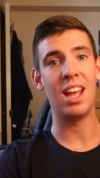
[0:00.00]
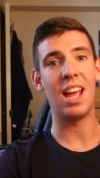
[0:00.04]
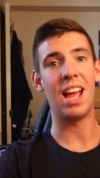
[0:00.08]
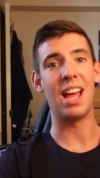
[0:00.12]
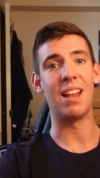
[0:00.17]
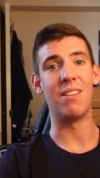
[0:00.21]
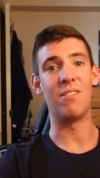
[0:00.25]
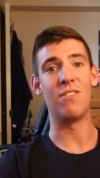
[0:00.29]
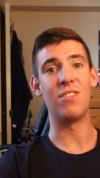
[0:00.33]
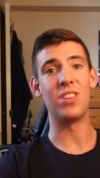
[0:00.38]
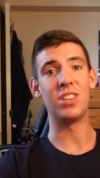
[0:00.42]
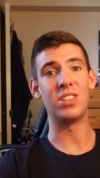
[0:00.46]

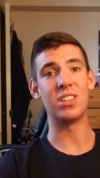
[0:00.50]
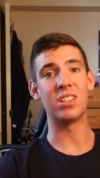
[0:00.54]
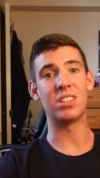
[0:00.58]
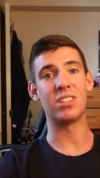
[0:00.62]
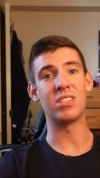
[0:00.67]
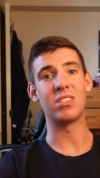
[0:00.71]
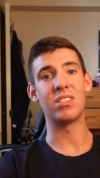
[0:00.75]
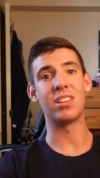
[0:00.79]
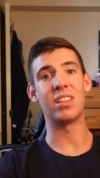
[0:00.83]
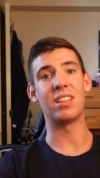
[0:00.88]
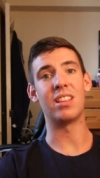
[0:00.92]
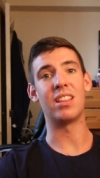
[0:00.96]
and physics
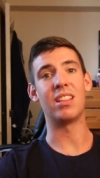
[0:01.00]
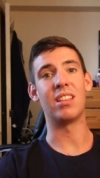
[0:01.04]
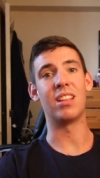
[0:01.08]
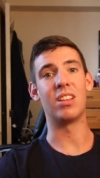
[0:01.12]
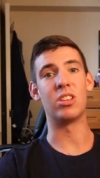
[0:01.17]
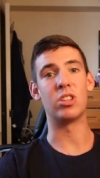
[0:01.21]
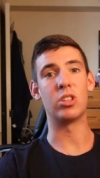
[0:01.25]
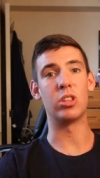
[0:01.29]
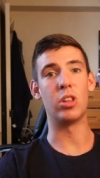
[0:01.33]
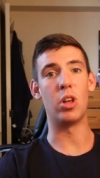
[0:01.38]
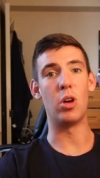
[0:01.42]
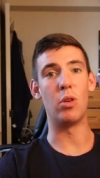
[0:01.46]
is at the
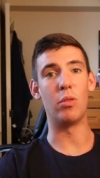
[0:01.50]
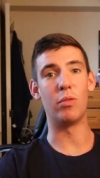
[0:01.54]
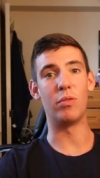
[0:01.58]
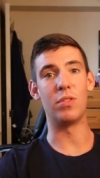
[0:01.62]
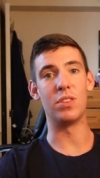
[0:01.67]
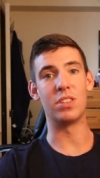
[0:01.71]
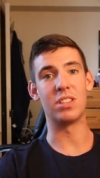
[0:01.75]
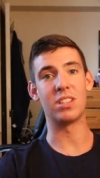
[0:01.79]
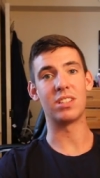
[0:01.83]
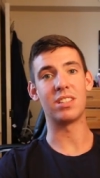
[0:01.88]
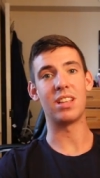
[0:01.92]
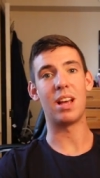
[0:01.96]
Sloan
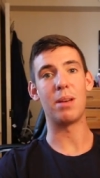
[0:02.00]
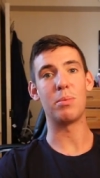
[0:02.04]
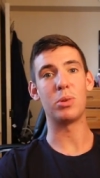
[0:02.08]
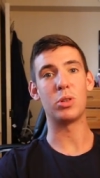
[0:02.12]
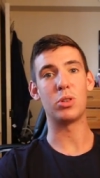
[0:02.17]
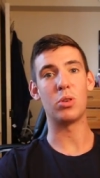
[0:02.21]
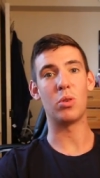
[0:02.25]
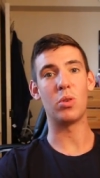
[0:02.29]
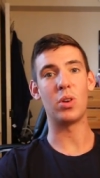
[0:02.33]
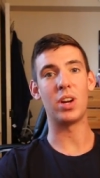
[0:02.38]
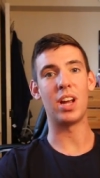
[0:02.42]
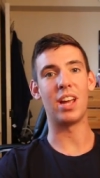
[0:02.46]
Physics
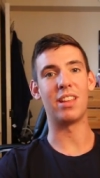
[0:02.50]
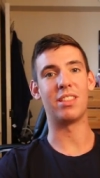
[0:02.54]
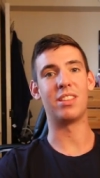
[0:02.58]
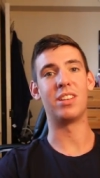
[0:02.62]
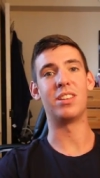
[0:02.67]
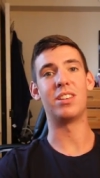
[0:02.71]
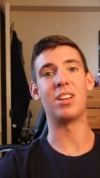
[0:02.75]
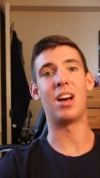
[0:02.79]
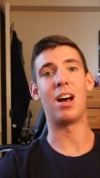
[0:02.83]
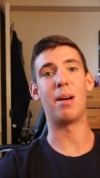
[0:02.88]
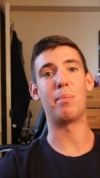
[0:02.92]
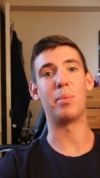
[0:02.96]
Laboratory at
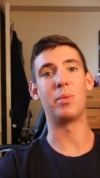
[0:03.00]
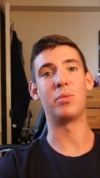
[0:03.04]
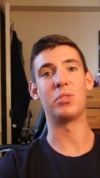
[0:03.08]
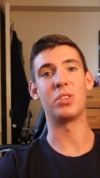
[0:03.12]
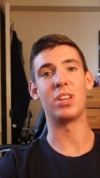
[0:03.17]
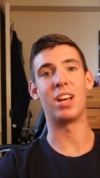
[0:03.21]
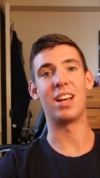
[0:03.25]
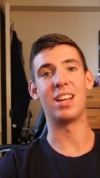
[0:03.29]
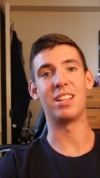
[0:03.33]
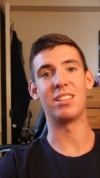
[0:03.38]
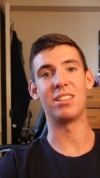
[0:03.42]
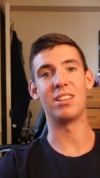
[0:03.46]
the top of
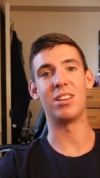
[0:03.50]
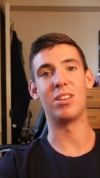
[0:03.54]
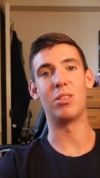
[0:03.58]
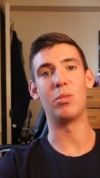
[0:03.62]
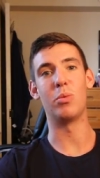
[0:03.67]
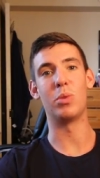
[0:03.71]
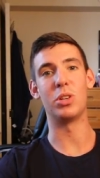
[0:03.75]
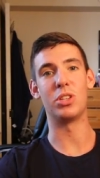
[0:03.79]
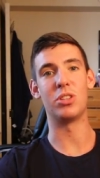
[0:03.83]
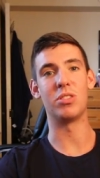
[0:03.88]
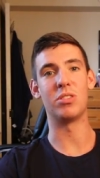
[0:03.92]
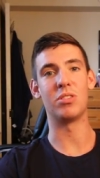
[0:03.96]
Science Hill,
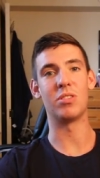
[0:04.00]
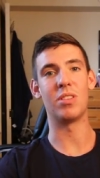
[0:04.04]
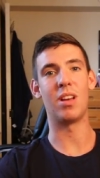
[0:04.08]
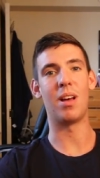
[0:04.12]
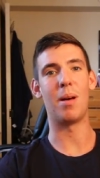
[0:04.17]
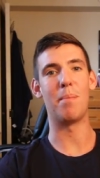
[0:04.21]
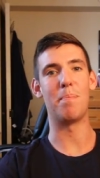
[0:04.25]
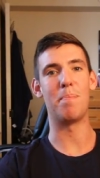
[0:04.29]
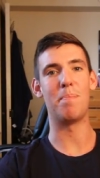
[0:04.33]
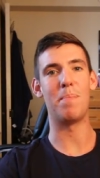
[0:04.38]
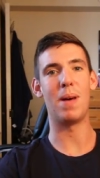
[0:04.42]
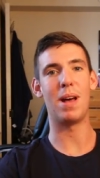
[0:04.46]
which is
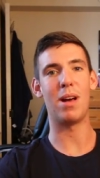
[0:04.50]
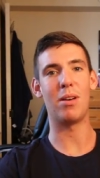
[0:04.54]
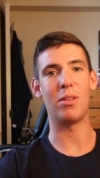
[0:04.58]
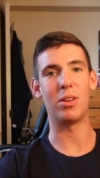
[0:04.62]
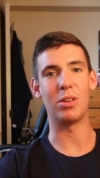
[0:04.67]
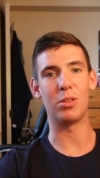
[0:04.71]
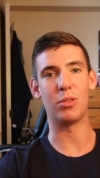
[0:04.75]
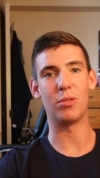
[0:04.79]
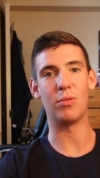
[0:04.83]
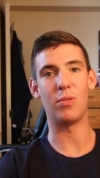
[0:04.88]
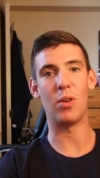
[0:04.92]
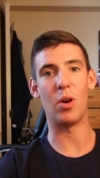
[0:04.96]

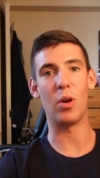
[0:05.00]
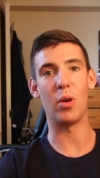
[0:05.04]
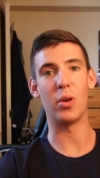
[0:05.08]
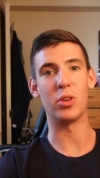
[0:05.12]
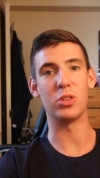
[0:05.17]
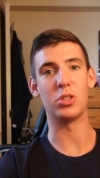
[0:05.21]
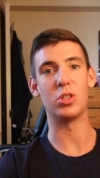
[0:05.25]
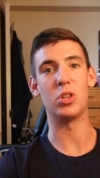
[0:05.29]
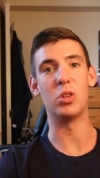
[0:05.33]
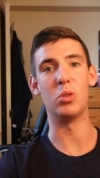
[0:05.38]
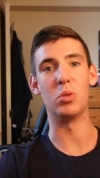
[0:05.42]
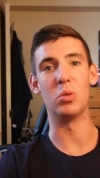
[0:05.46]
about as far
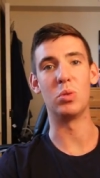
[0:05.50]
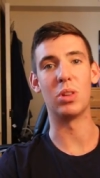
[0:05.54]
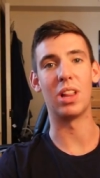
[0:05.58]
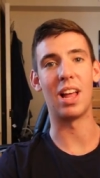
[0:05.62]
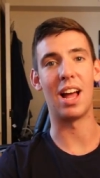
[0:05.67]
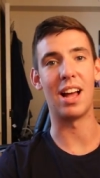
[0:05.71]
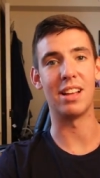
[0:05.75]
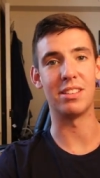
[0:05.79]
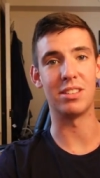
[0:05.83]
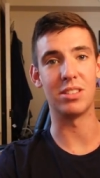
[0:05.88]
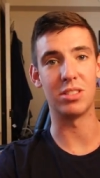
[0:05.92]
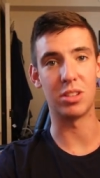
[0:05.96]
as two
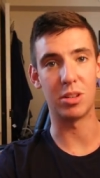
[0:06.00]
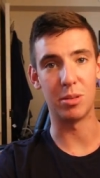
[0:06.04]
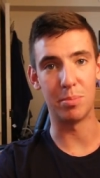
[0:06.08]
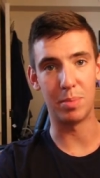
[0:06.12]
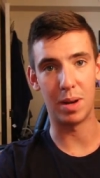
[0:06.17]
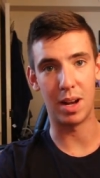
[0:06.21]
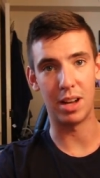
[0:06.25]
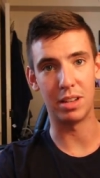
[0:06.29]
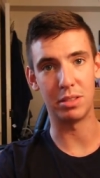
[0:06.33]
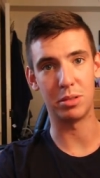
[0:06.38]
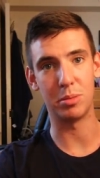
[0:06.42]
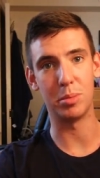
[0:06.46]
classes could
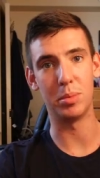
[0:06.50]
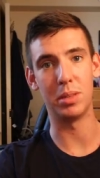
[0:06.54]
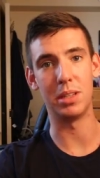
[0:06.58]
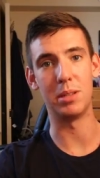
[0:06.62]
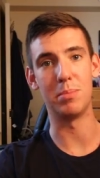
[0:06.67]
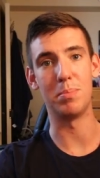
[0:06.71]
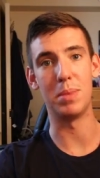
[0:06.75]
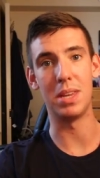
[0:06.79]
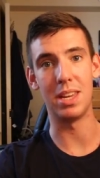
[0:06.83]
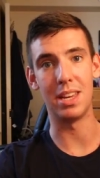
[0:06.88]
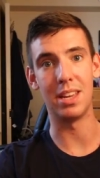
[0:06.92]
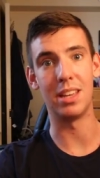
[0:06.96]
possibly
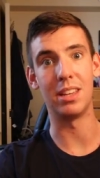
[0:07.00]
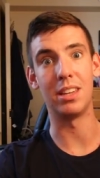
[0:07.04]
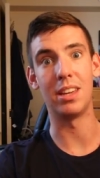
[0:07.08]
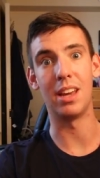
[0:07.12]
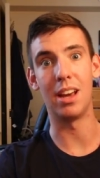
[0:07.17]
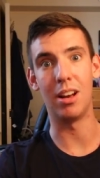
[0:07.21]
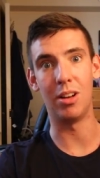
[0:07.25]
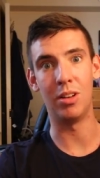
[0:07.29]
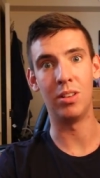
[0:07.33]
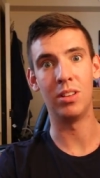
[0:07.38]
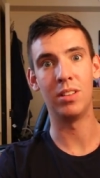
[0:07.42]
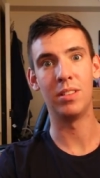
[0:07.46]
be at
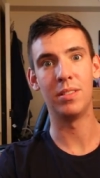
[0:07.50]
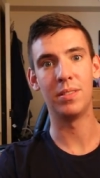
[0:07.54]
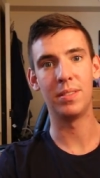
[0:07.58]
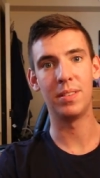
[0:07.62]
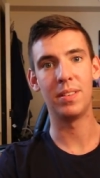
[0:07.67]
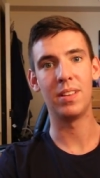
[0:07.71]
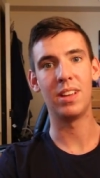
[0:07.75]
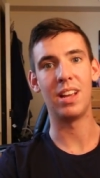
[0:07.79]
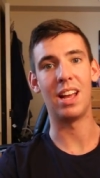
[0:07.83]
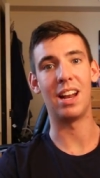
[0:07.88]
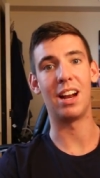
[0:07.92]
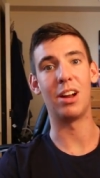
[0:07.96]
Yale.
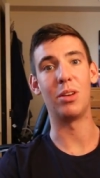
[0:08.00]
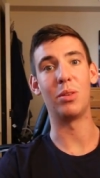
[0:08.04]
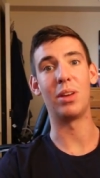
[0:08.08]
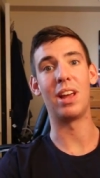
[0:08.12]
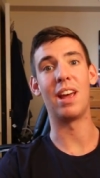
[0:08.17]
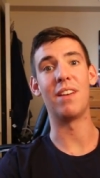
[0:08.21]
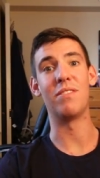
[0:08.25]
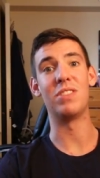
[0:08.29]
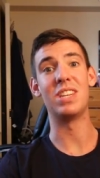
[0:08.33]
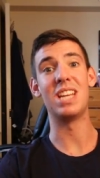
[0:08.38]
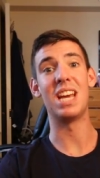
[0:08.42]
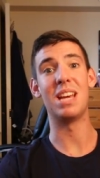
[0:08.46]
And I only
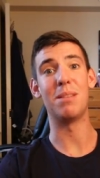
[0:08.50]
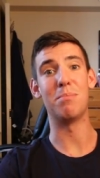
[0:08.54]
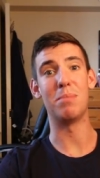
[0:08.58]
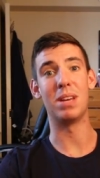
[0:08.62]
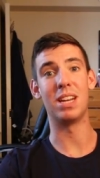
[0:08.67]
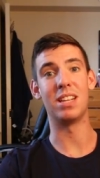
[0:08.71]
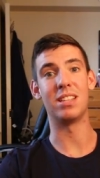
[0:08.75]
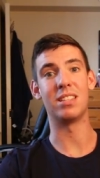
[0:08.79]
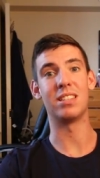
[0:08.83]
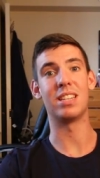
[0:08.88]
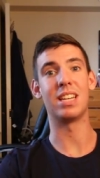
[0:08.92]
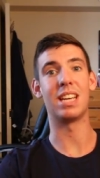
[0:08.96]
have ten
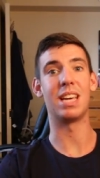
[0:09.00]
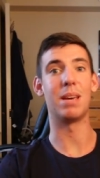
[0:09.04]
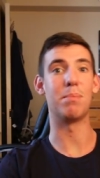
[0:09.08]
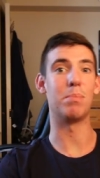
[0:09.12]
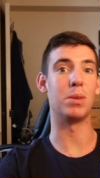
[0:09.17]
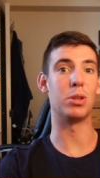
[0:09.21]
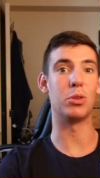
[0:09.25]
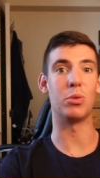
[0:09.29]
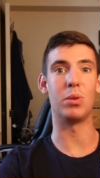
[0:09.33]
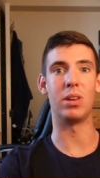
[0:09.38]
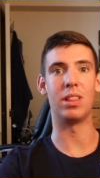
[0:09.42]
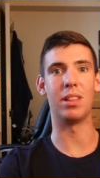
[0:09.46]
minutes to get
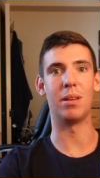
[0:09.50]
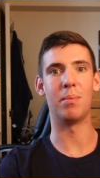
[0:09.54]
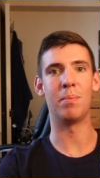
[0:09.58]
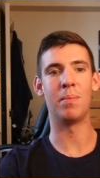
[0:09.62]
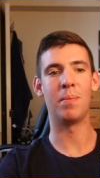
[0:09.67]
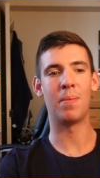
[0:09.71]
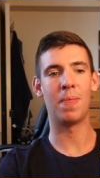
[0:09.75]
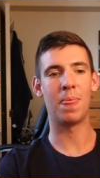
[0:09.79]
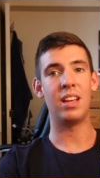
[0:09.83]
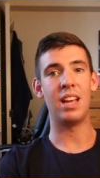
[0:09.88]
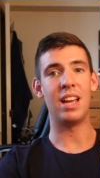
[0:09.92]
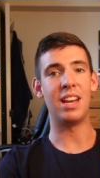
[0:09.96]
between them.
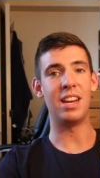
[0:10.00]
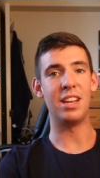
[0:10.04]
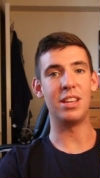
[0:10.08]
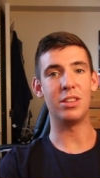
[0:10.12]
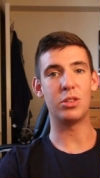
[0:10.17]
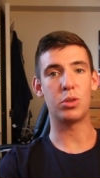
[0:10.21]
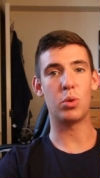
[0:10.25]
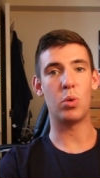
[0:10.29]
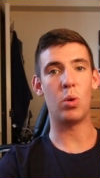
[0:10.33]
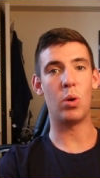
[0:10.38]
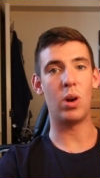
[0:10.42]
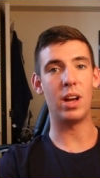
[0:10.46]
It
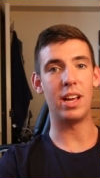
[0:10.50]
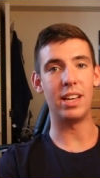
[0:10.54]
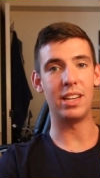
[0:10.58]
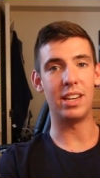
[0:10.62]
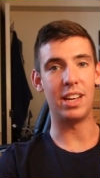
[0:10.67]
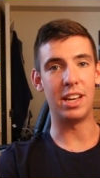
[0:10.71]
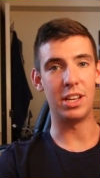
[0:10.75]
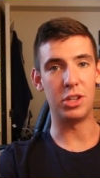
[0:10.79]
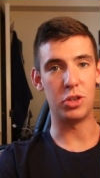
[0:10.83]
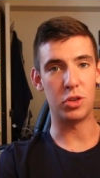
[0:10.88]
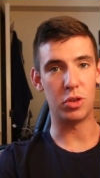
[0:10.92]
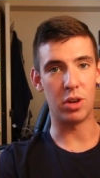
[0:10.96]
is
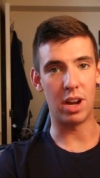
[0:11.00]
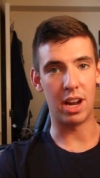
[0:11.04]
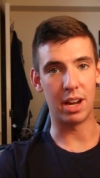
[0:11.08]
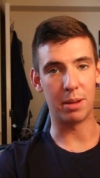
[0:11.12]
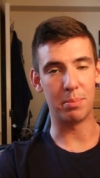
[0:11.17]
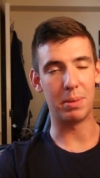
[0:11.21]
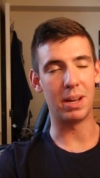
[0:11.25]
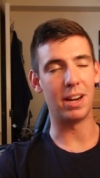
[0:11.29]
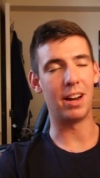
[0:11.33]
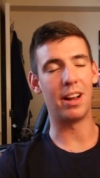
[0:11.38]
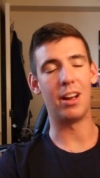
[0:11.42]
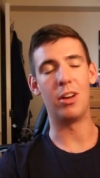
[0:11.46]
quite a
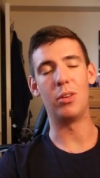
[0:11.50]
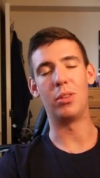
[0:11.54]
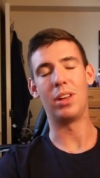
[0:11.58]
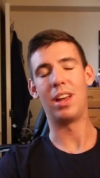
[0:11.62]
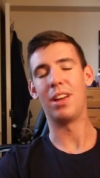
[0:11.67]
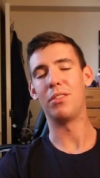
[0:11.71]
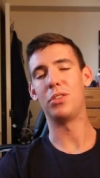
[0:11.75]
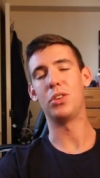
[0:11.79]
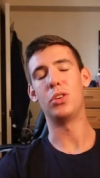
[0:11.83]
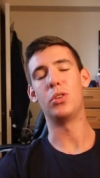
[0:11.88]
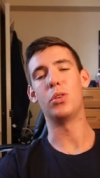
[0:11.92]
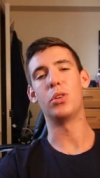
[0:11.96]
trek, but I only
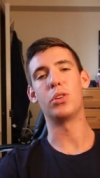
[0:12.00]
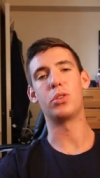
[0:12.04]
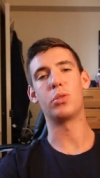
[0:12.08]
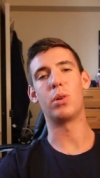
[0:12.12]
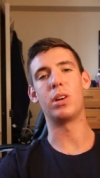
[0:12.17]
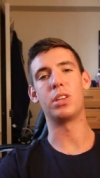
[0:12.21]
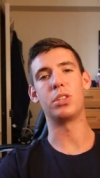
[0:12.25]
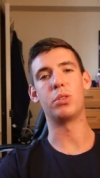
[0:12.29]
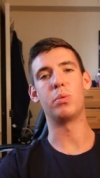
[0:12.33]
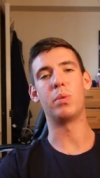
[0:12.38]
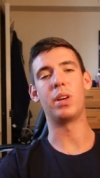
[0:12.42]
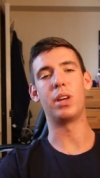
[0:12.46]
have to do it
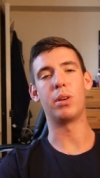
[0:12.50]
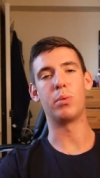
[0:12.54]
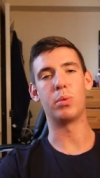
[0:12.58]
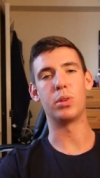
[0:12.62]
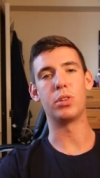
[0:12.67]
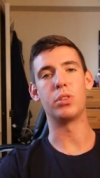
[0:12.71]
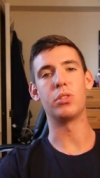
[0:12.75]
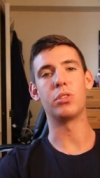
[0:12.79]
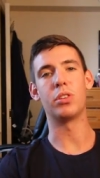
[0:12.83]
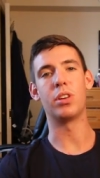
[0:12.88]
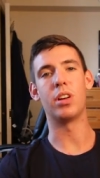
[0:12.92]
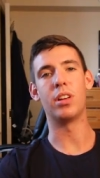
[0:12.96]
twice a week,
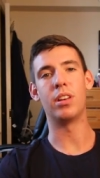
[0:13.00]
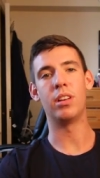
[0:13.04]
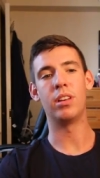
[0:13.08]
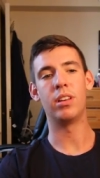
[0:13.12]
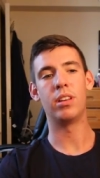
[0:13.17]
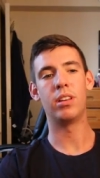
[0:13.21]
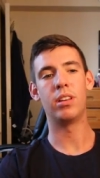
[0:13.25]
which is good.